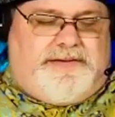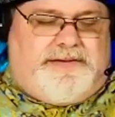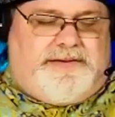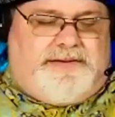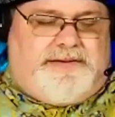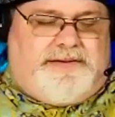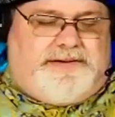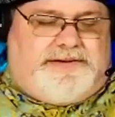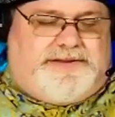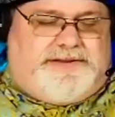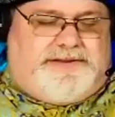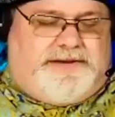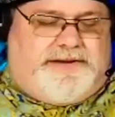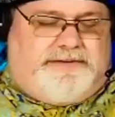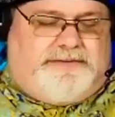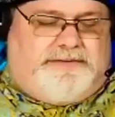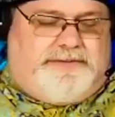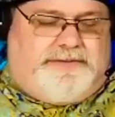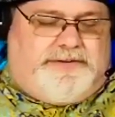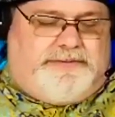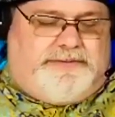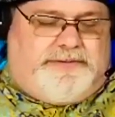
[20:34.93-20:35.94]
Let's see.
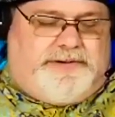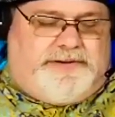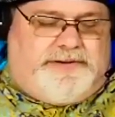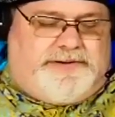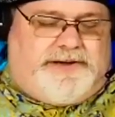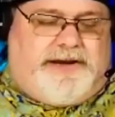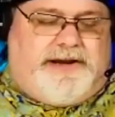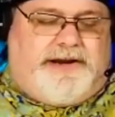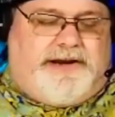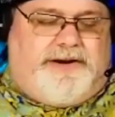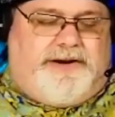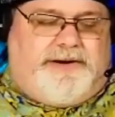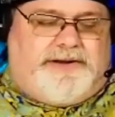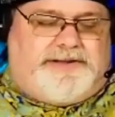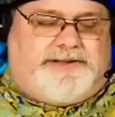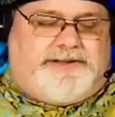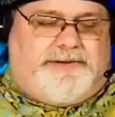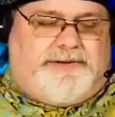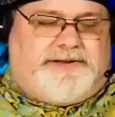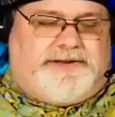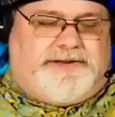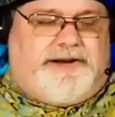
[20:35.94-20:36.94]
One more person. I know it's
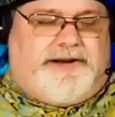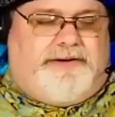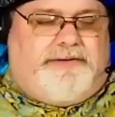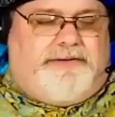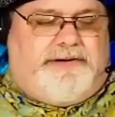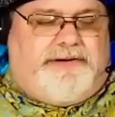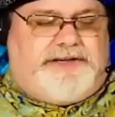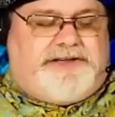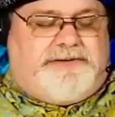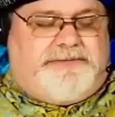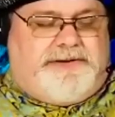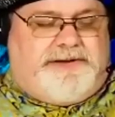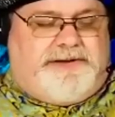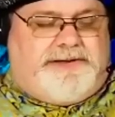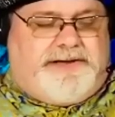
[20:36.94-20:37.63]
so exciting watching me